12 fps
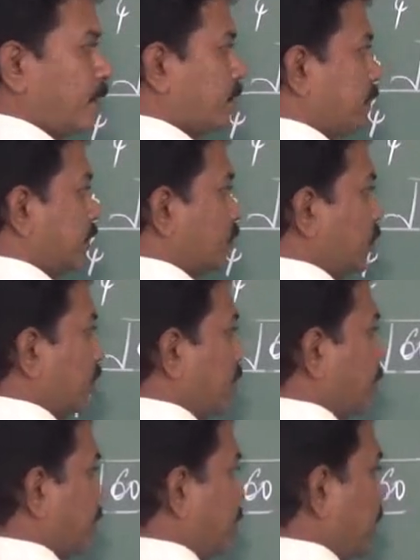Right? So here
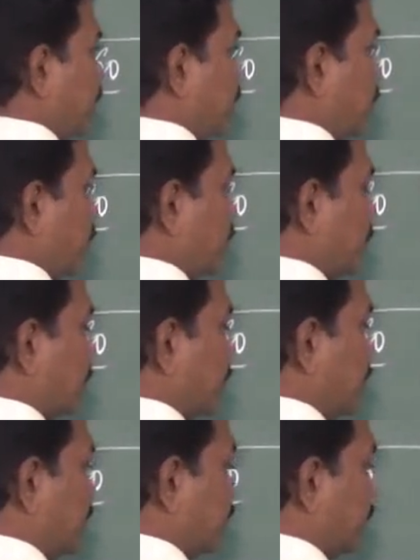from here we are going to
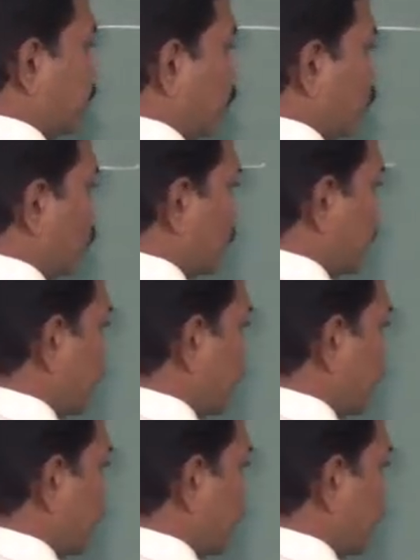write two roots